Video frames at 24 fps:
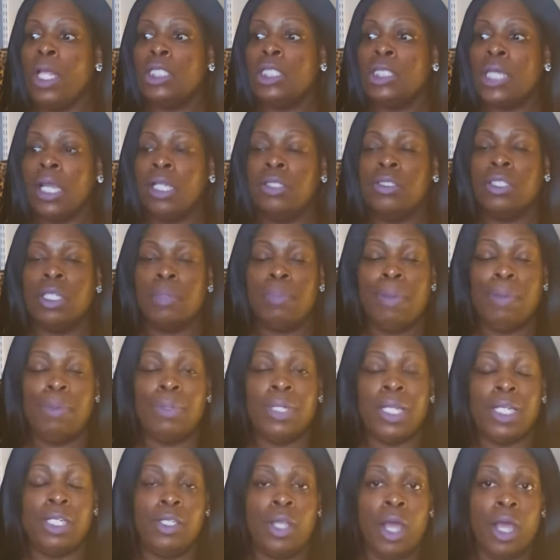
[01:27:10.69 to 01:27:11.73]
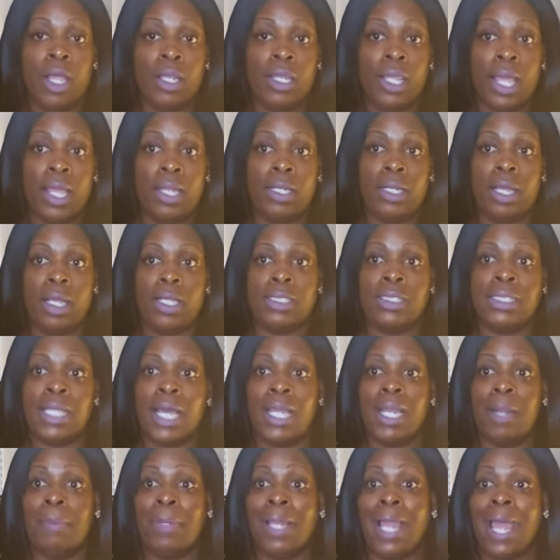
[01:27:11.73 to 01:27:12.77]
Shout out to the people that
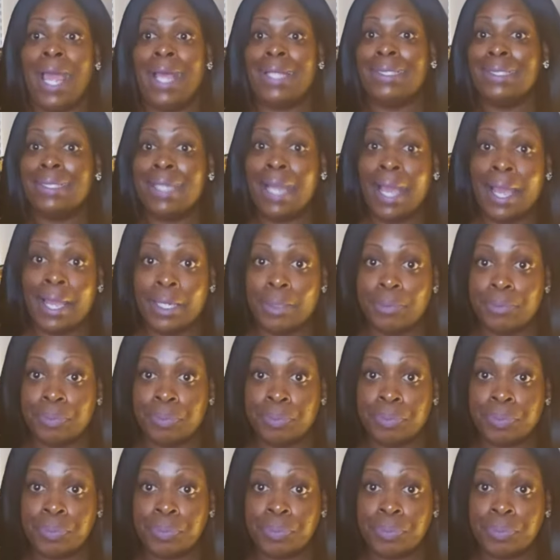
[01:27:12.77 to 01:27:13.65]
signed up last night